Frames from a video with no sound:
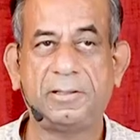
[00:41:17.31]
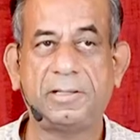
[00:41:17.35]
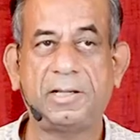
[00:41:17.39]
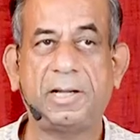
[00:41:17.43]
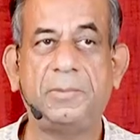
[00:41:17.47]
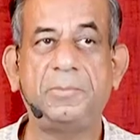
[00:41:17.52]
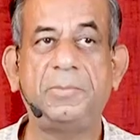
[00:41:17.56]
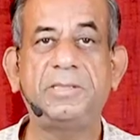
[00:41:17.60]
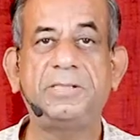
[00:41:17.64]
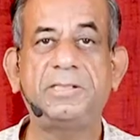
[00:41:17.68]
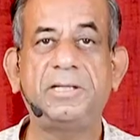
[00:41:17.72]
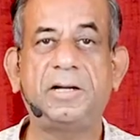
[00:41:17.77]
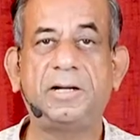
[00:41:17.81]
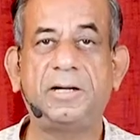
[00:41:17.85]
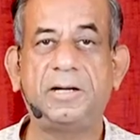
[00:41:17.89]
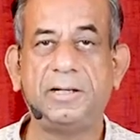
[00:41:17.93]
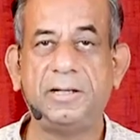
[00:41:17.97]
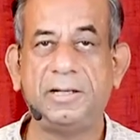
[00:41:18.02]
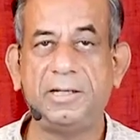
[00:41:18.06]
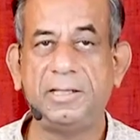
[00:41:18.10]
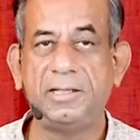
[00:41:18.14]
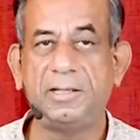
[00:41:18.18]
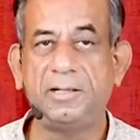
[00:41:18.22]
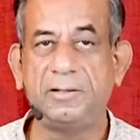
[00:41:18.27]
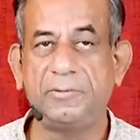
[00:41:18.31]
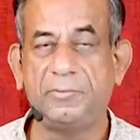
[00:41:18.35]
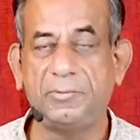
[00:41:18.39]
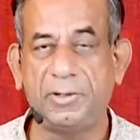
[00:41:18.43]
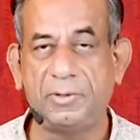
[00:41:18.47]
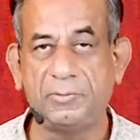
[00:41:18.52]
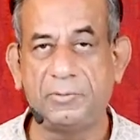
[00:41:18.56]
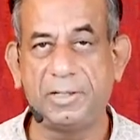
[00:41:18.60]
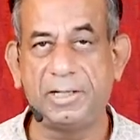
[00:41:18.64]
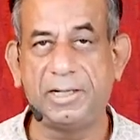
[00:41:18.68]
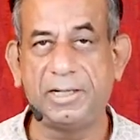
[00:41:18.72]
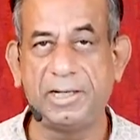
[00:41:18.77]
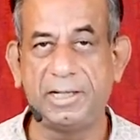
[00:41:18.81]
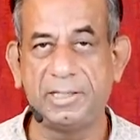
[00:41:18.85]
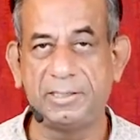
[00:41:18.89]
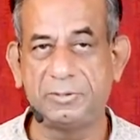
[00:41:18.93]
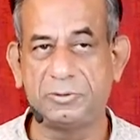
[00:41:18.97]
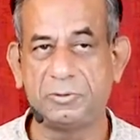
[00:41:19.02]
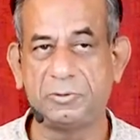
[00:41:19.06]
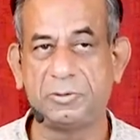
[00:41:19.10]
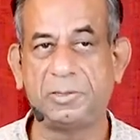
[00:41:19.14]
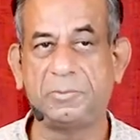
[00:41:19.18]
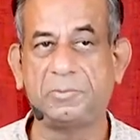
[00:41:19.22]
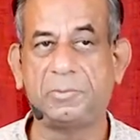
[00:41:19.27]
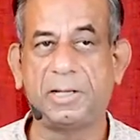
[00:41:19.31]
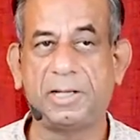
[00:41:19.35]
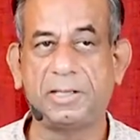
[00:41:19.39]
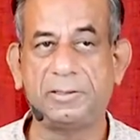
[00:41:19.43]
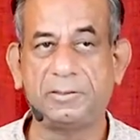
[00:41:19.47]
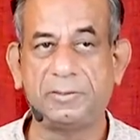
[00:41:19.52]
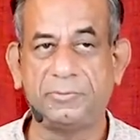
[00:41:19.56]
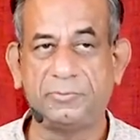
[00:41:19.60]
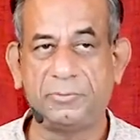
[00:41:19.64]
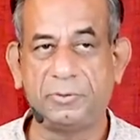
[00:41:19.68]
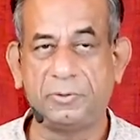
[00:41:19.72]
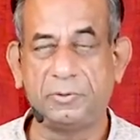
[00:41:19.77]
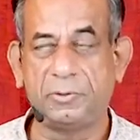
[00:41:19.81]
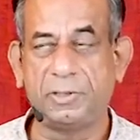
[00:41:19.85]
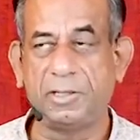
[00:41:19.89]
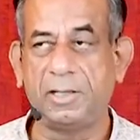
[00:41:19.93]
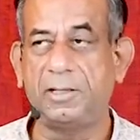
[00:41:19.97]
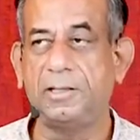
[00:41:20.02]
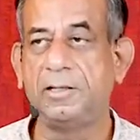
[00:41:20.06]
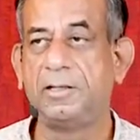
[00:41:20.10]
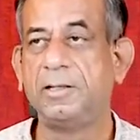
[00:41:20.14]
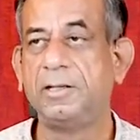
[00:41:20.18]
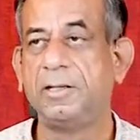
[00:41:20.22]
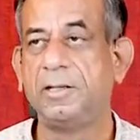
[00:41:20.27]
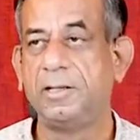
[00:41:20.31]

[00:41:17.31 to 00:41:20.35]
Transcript: come as a hurdle when one takes to the path of yoga